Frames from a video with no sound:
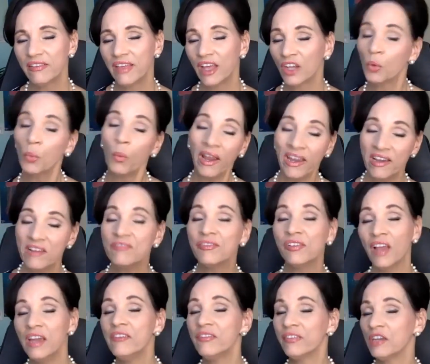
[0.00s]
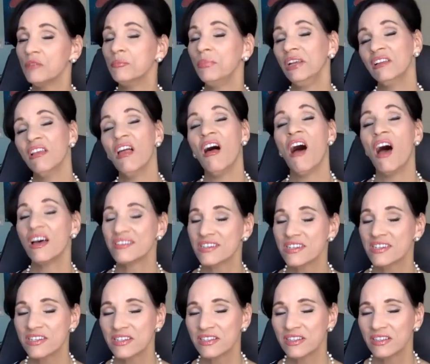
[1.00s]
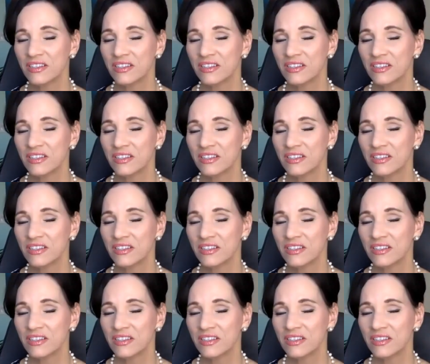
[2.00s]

that a way of life can be lost